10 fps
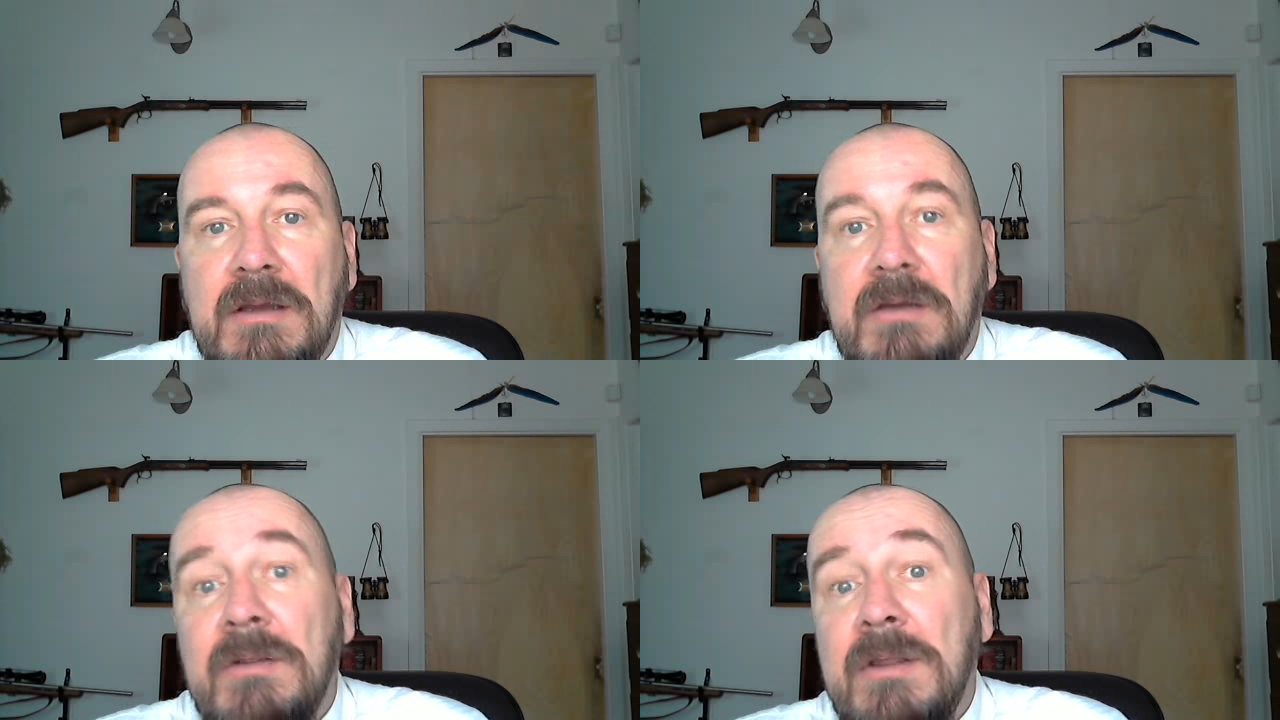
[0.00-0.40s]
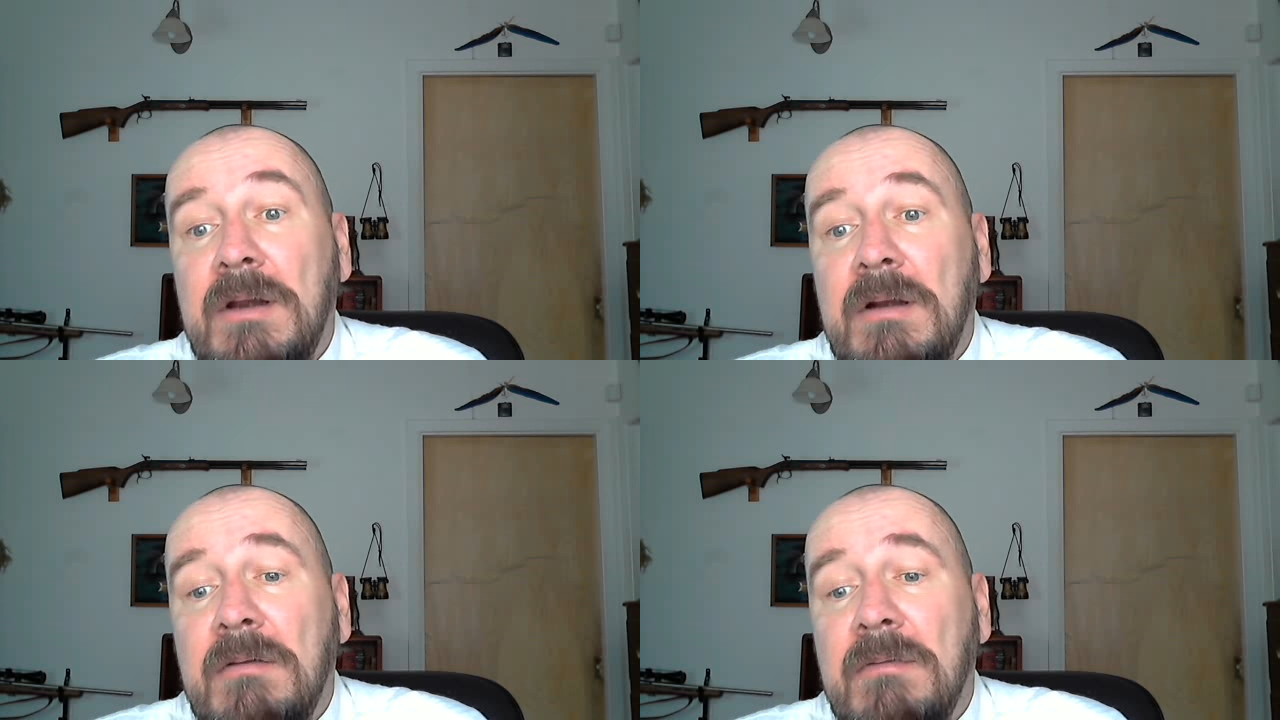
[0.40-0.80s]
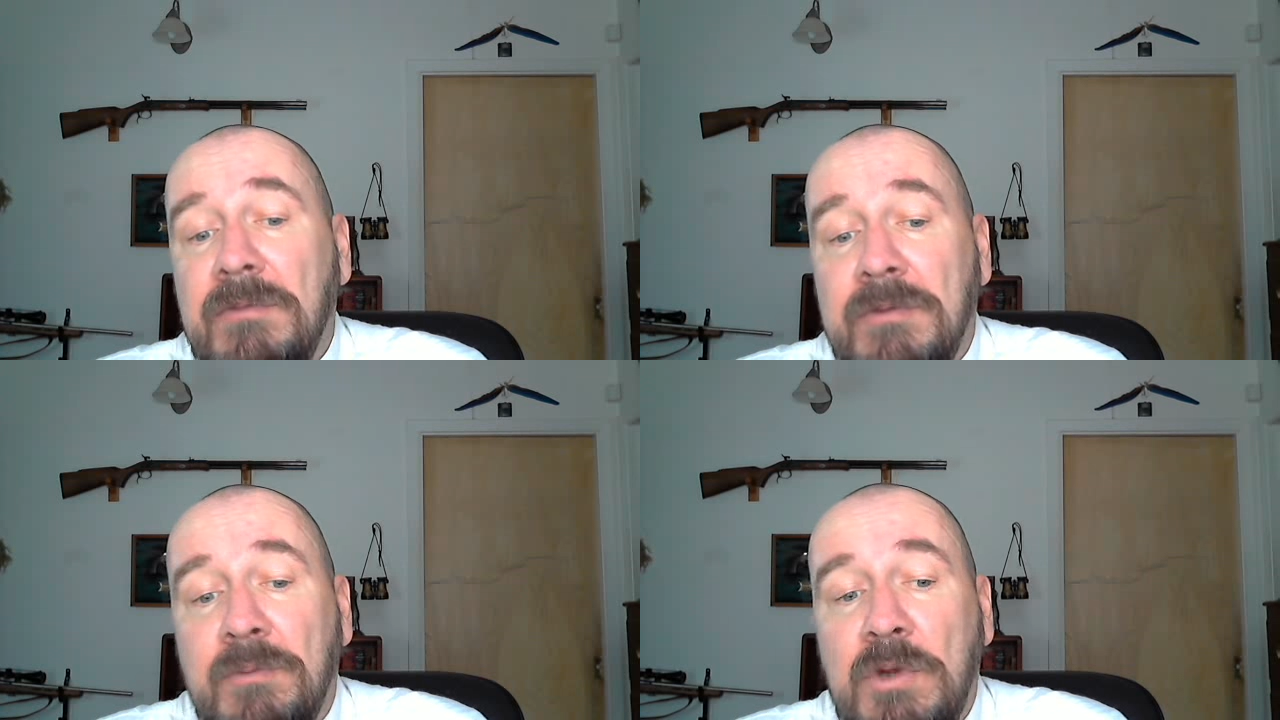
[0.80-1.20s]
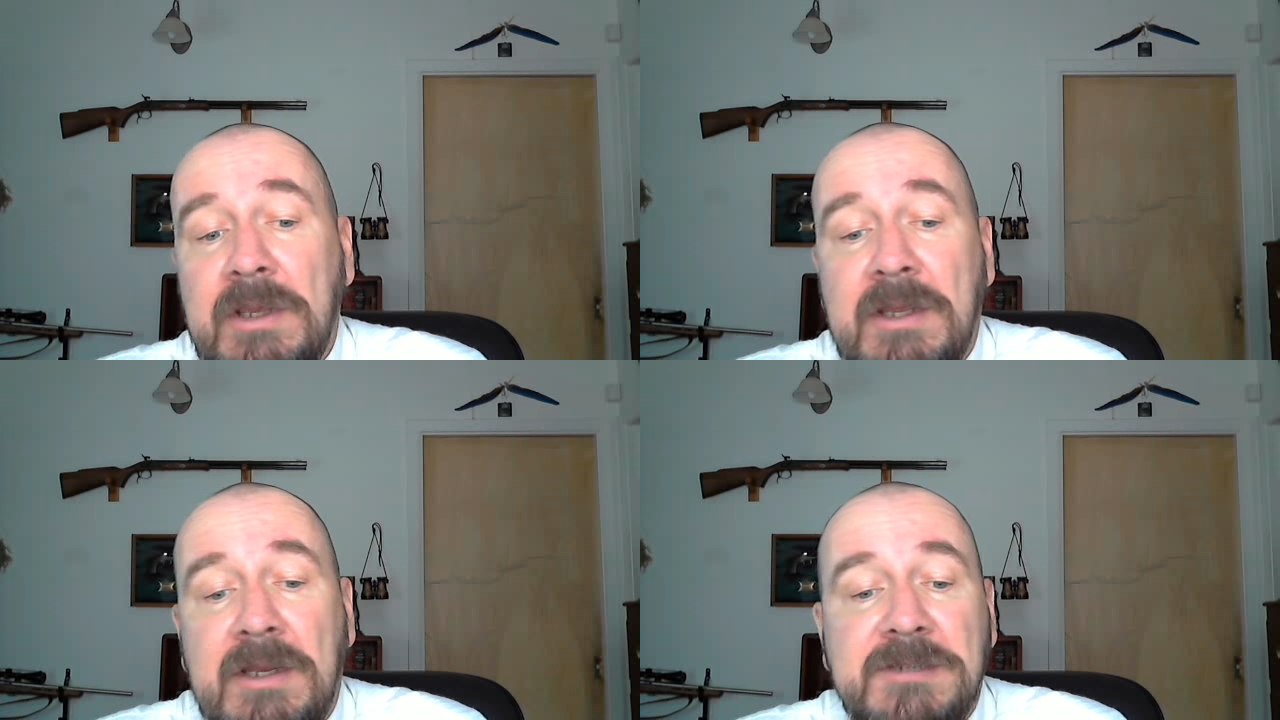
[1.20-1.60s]
Go there,
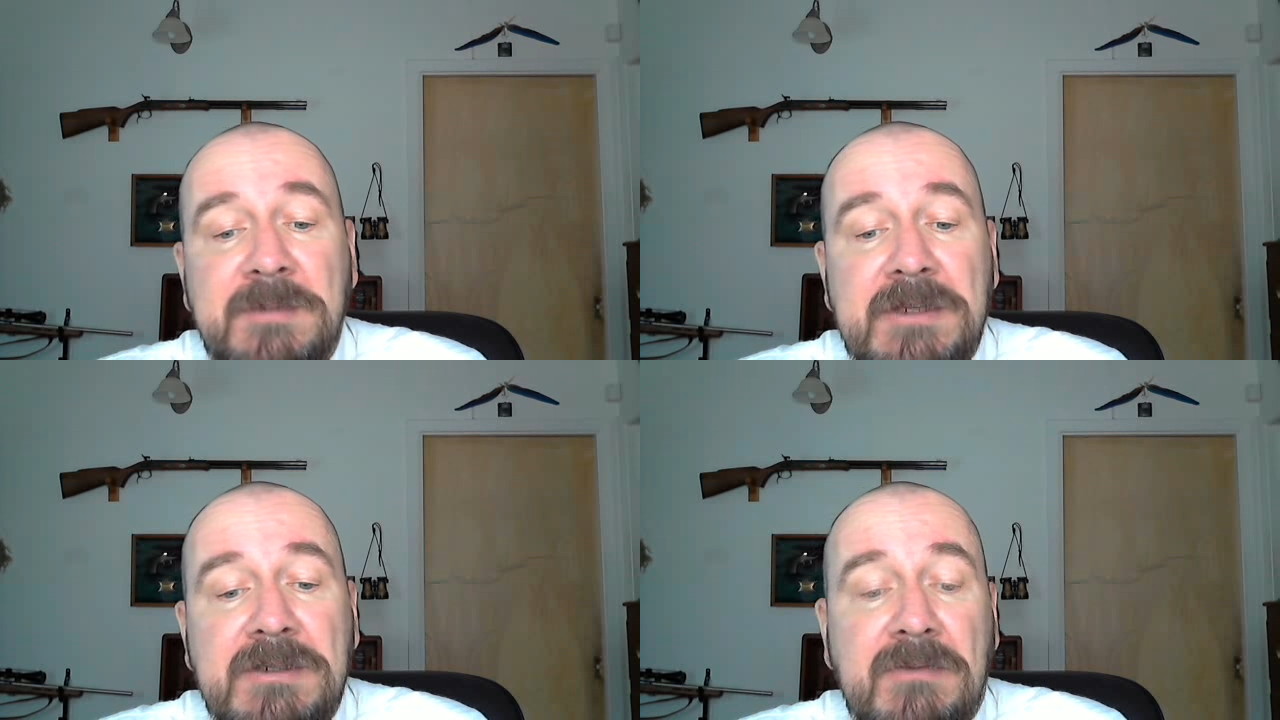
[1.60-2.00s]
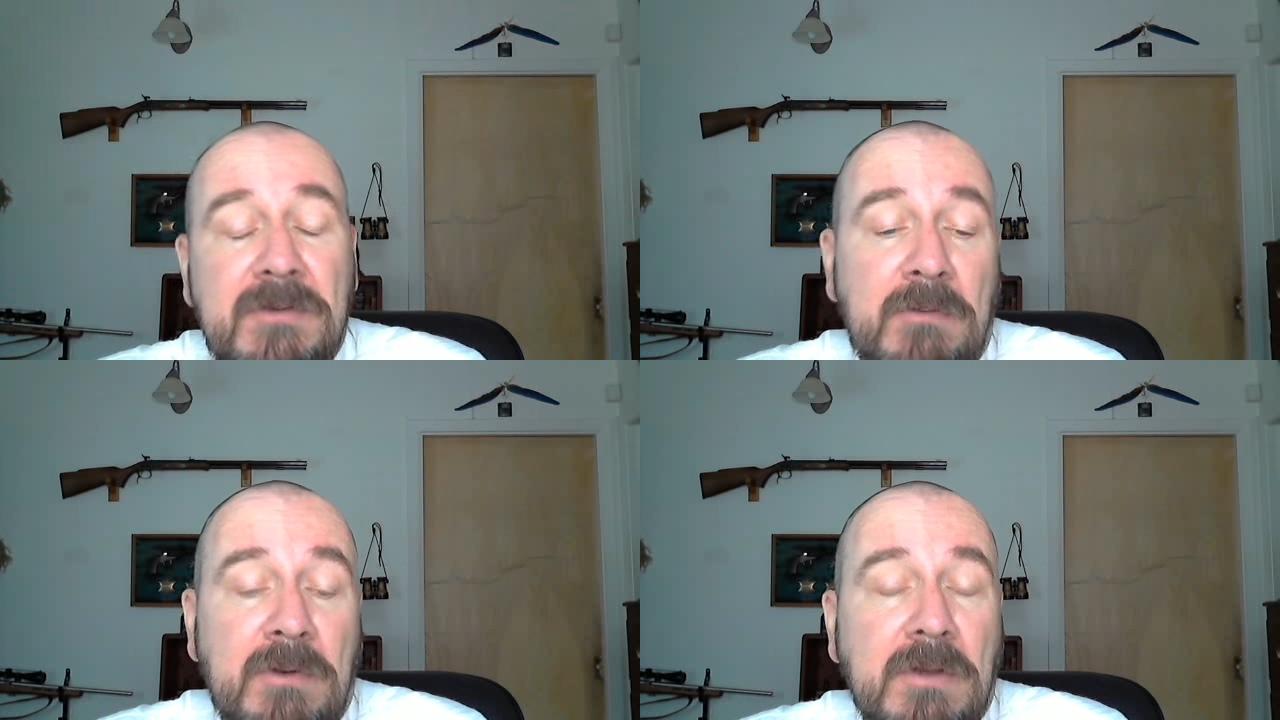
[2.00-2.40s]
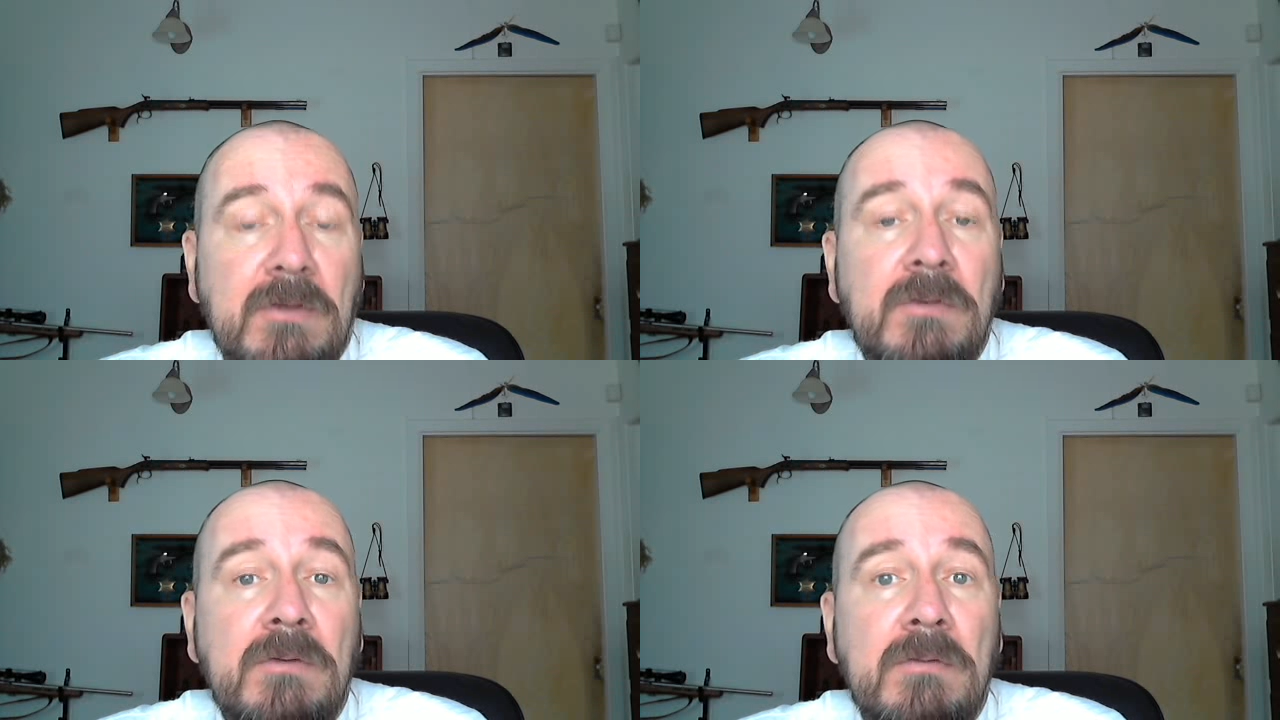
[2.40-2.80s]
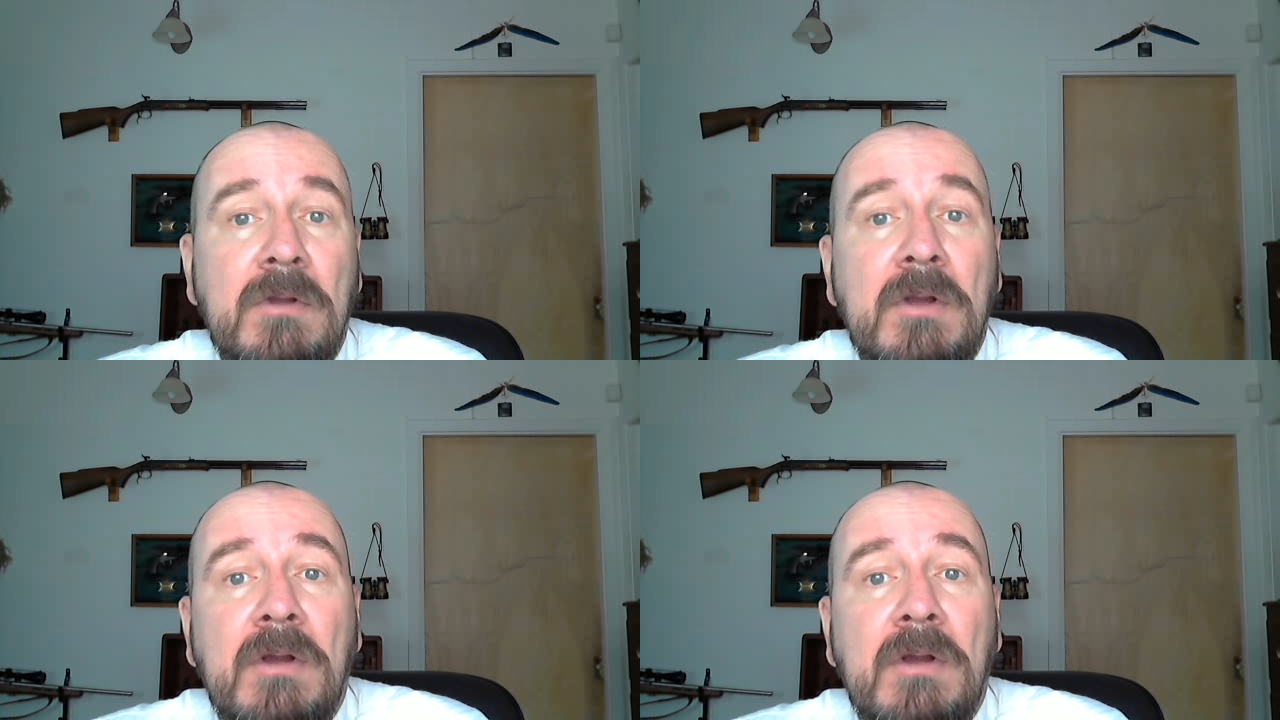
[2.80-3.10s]
really inexpensive and they're really cool.